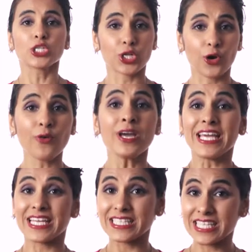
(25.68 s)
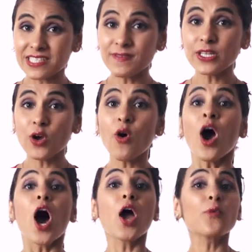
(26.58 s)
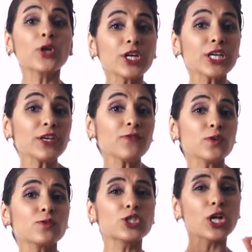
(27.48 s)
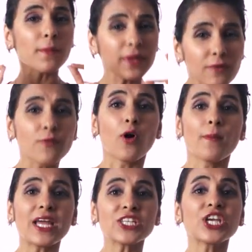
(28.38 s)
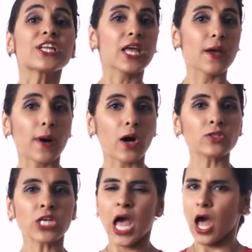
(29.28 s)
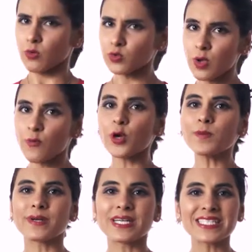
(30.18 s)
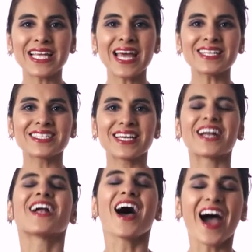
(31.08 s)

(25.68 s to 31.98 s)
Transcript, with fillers: So, in this video, I want to give you some information about how to avoid breast cancer.